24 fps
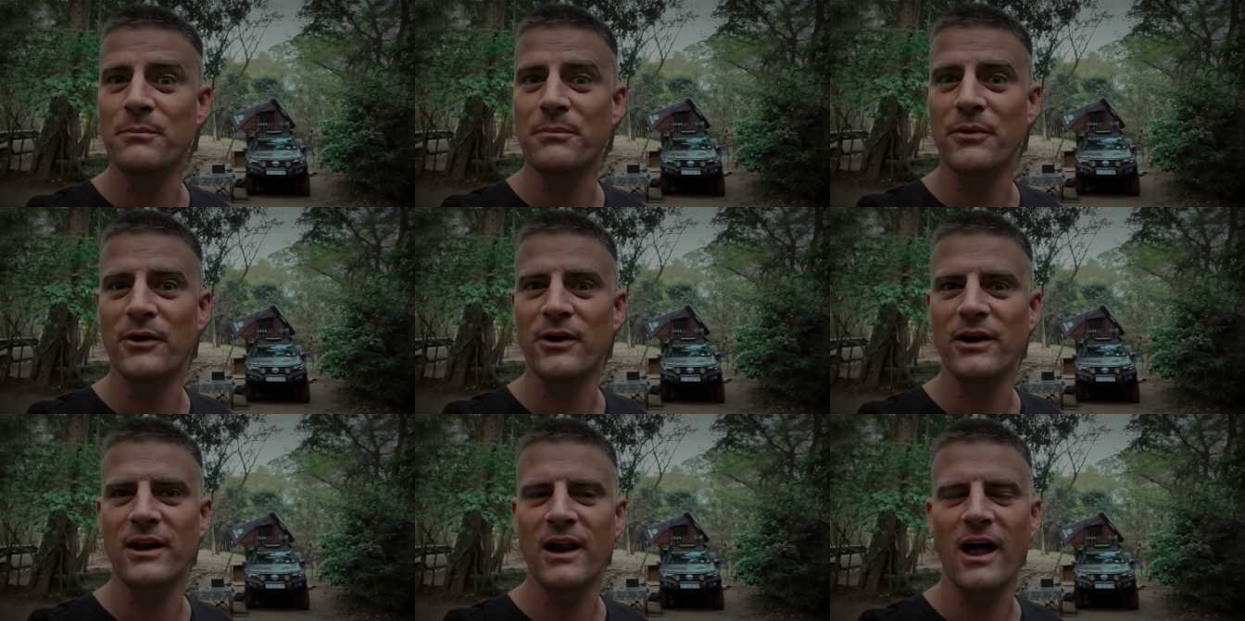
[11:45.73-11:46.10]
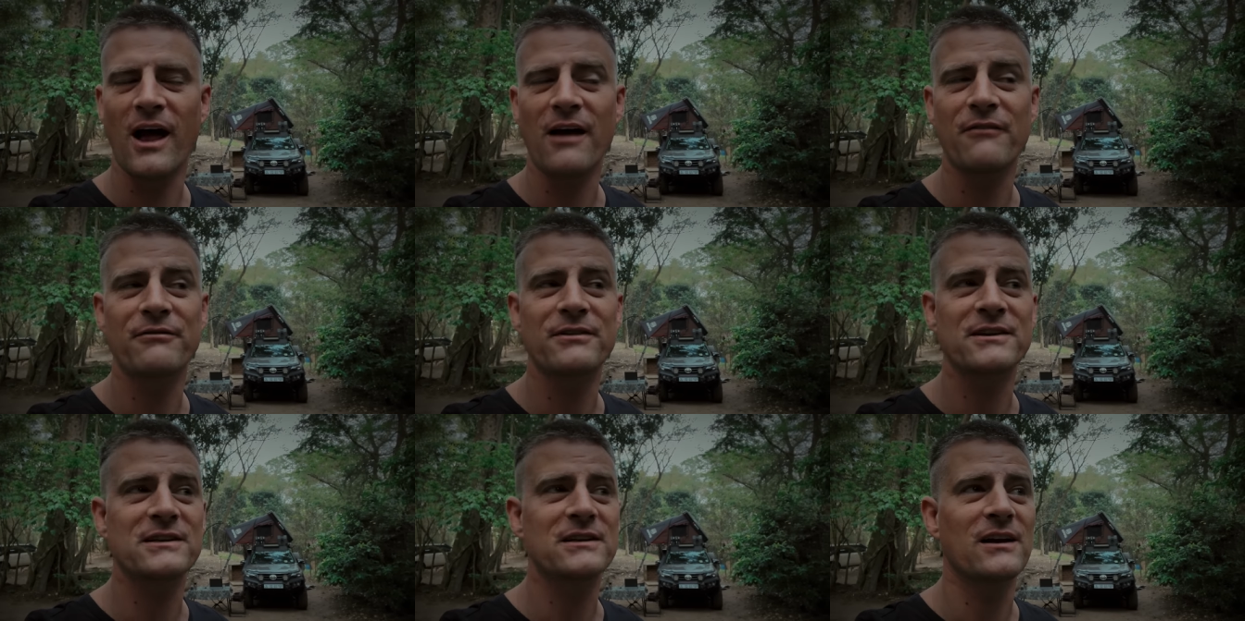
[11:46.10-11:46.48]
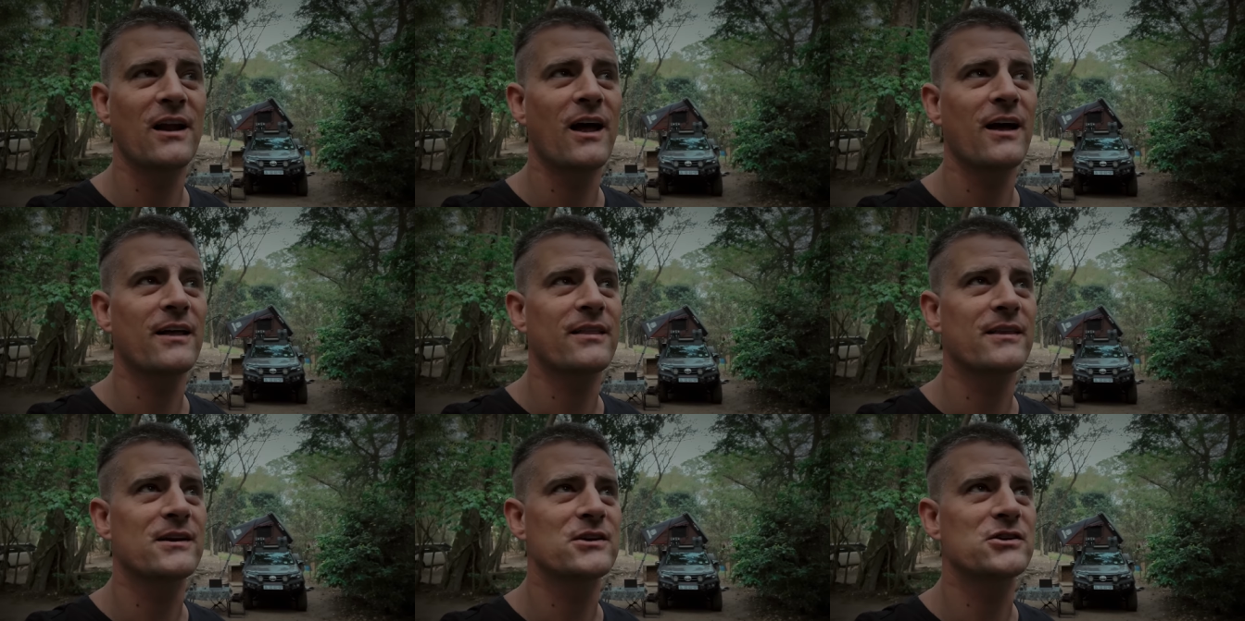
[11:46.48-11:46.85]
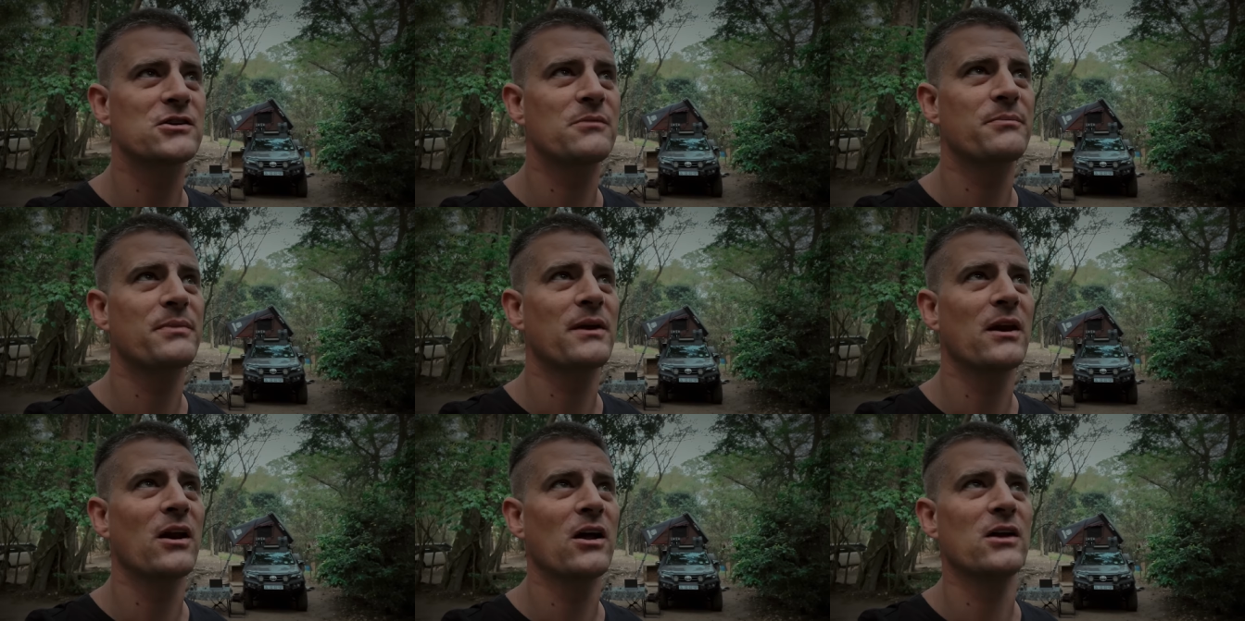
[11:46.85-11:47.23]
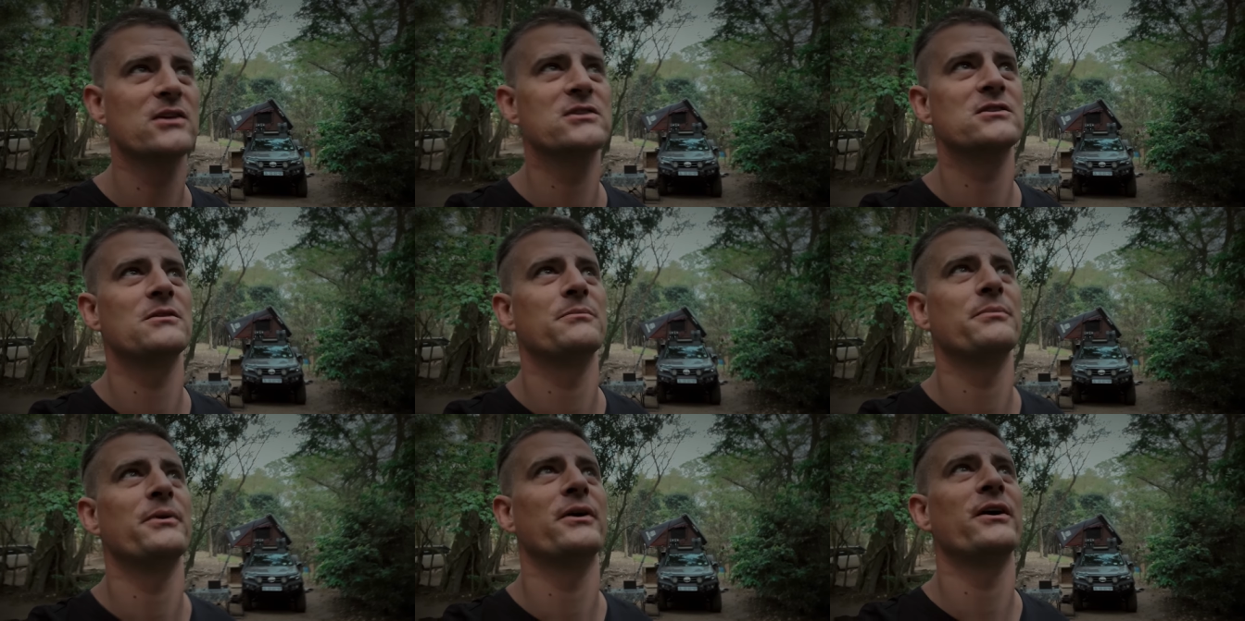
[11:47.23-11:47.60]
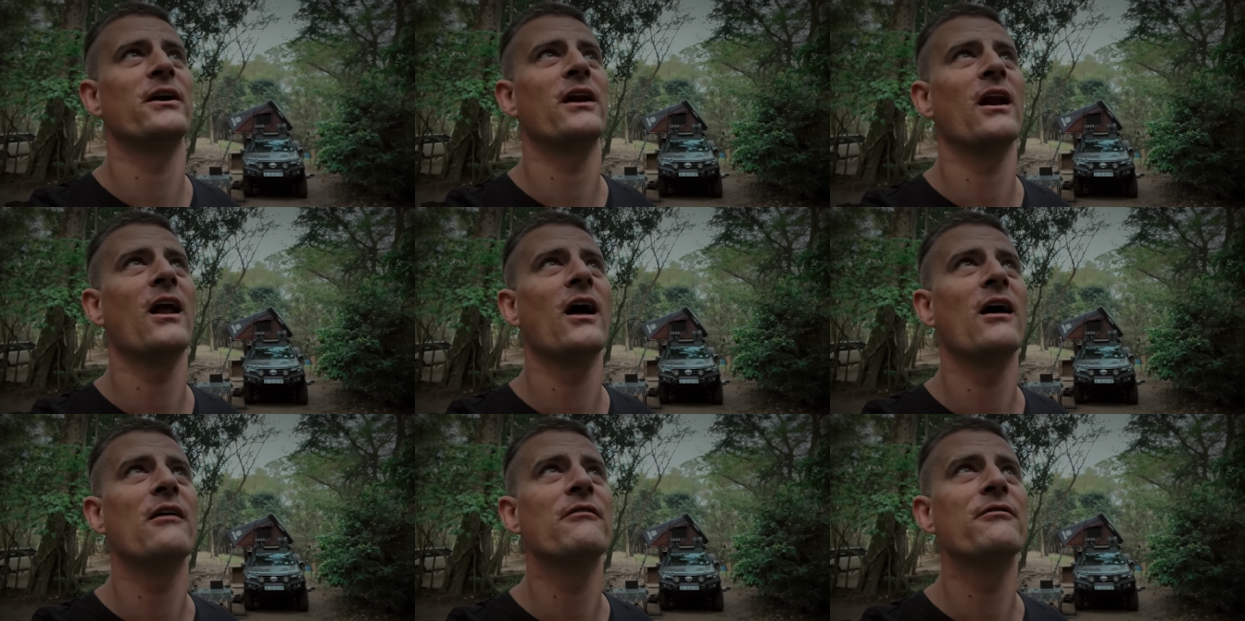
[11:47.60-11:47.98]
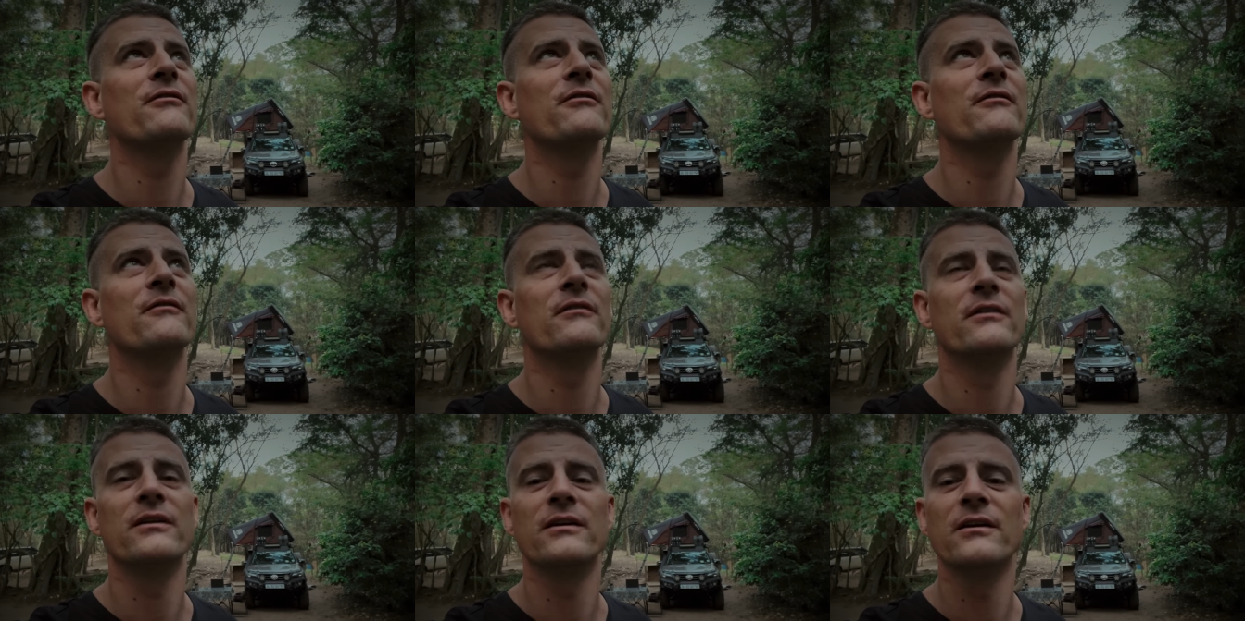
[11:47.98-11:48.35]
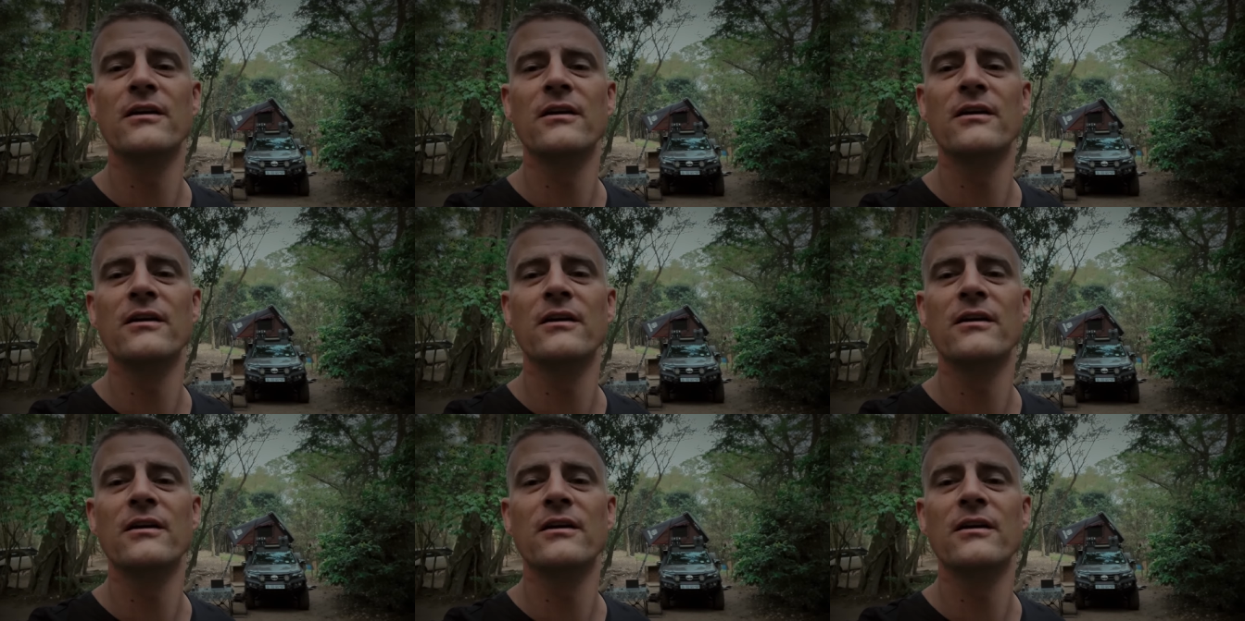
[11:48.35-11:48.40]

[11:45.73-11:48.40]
bird life is like there should be lots of bird life and